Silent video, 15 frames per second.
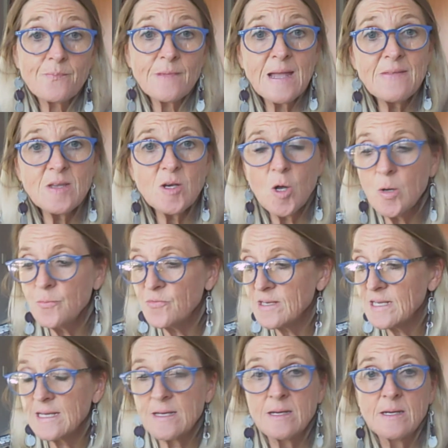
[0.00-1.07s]
and then
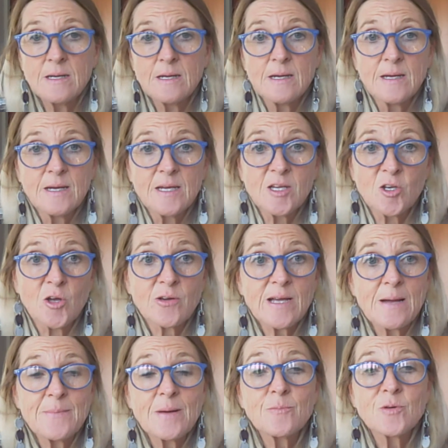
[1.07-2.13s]
hopefully,
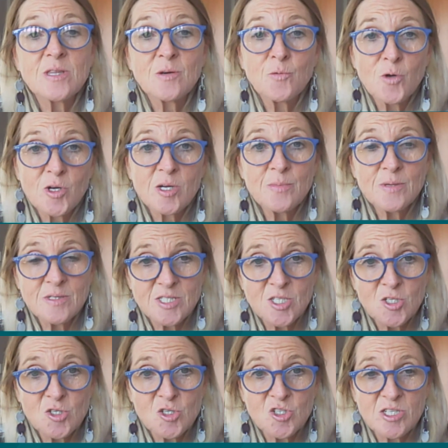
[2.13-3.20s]
come up with a workable
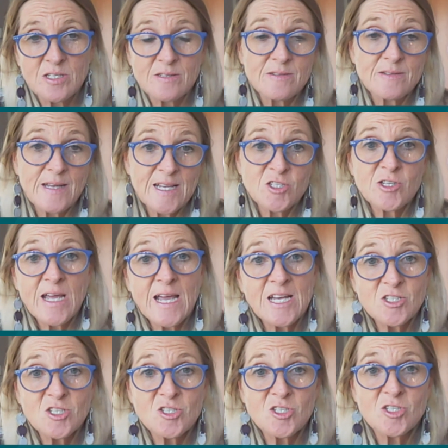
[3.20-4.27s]
solution.
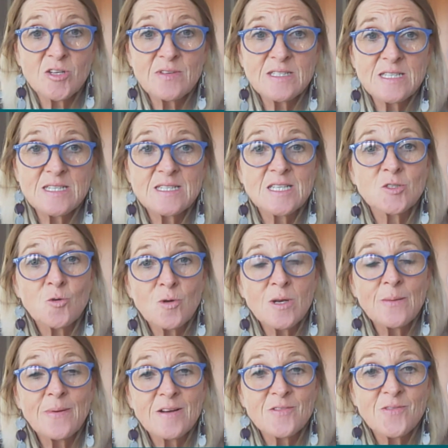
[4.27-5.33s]
Education Services is all
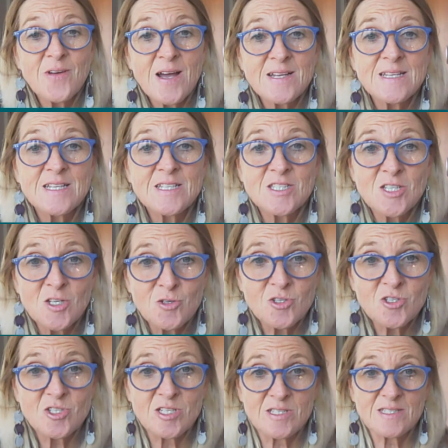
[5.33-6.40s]
about finding
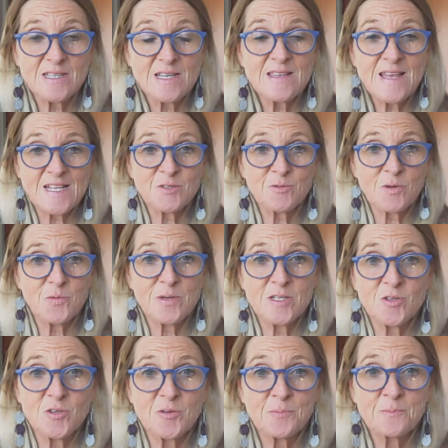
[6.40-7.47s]
solutions. That's what we
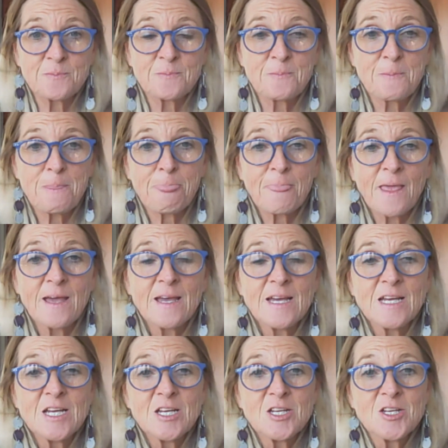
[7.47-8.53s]
do.
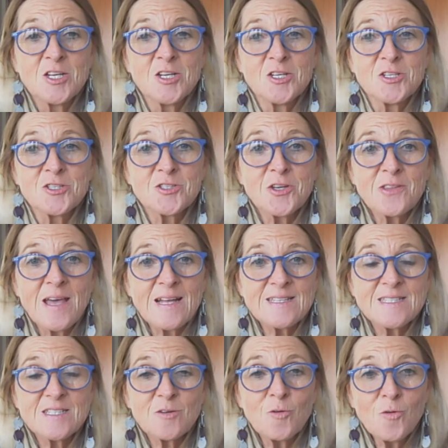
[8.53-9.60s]
So
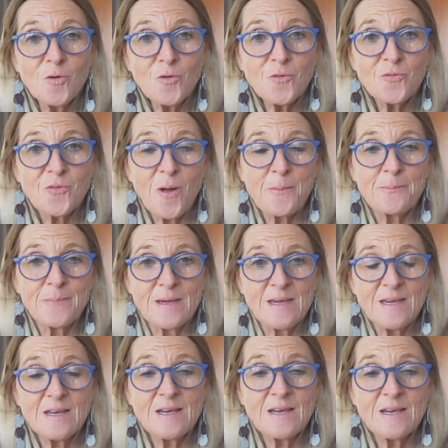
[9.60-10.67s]
that's all from
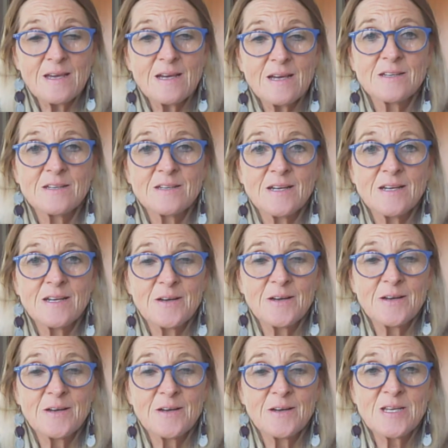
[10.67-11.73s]
me,
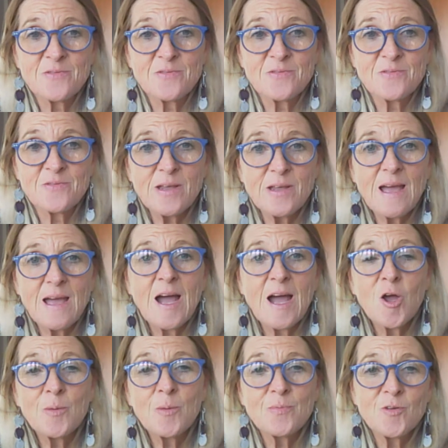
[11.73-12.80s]
Philippa Fabry. I
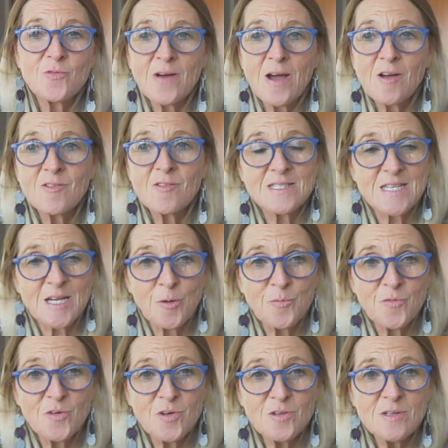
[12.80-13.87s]
hope you found this
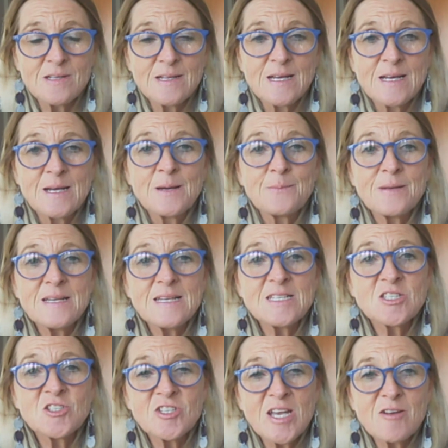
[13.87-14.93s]
helpful.
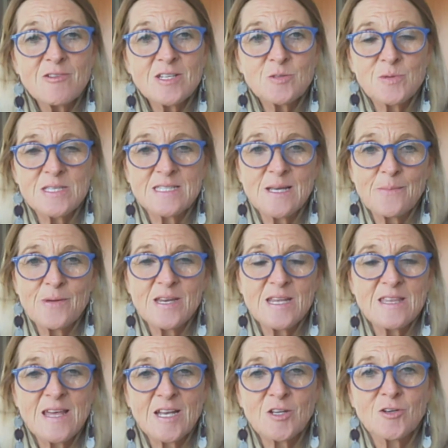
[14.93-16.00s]
Please share it with
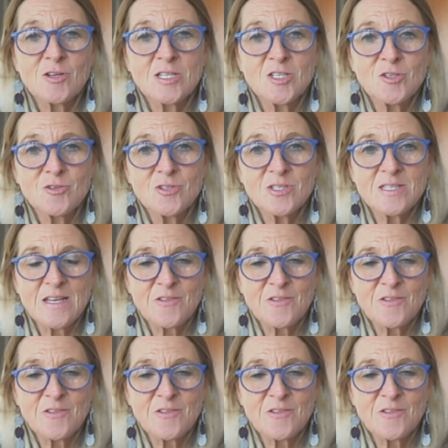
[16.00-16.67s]
somebody that could use the